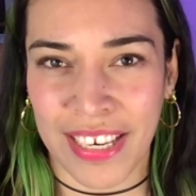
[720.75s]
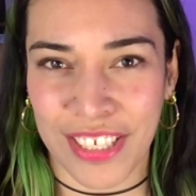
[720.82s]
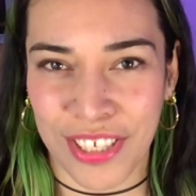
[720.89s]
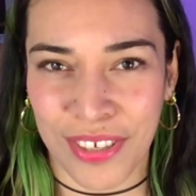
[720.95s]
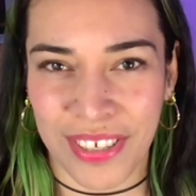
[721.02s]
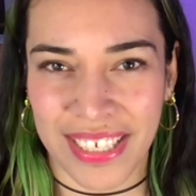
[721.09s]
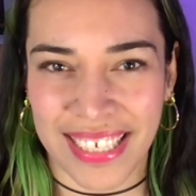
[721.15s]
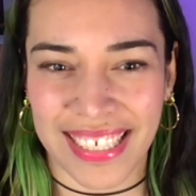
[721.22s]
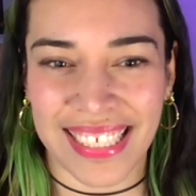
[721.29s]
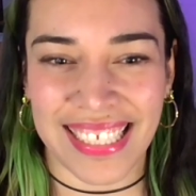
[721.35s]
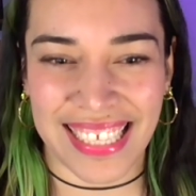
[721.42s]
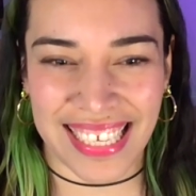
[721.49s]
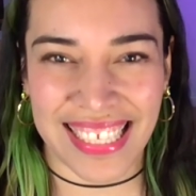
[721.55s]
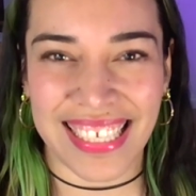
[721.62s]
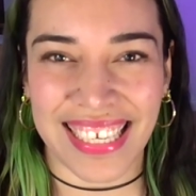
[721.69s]
2D
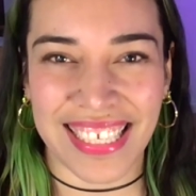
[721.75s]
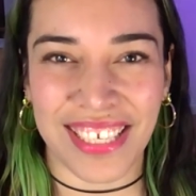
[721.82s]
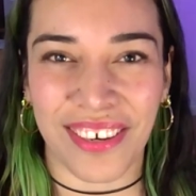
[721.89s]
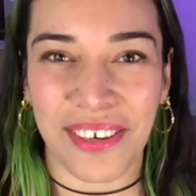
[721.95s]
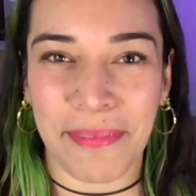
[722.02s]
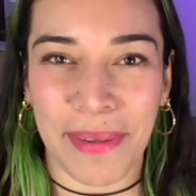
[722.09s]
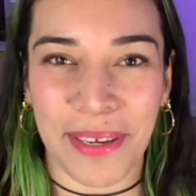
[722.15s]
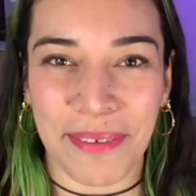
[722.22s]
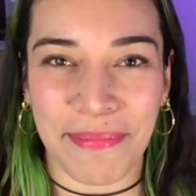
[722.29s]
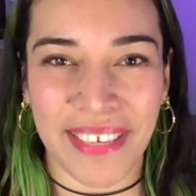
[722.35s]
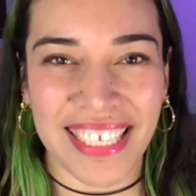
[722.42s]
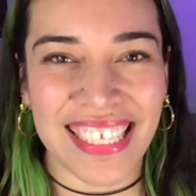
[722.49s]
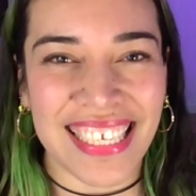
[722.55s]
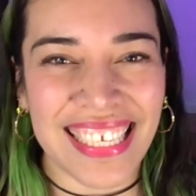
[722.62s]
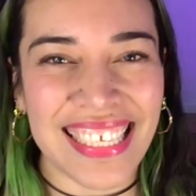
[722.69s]
since I started my own
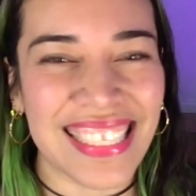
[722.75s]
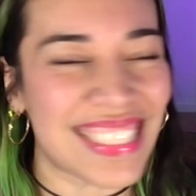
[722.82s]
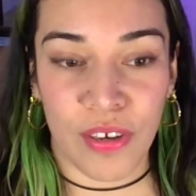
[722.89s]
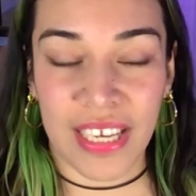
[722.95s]
business.